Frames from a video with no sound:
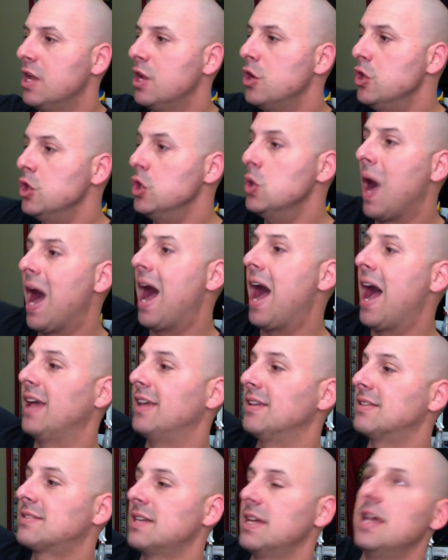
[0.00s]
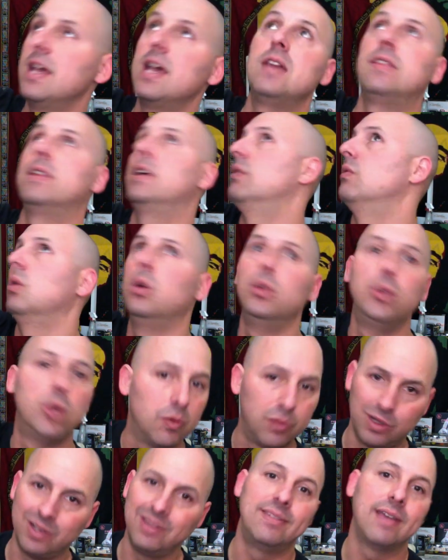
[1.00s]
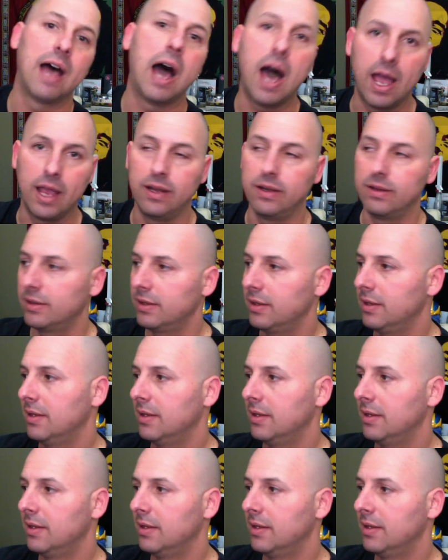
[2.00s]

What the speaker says: new highs, and then rolled over and died.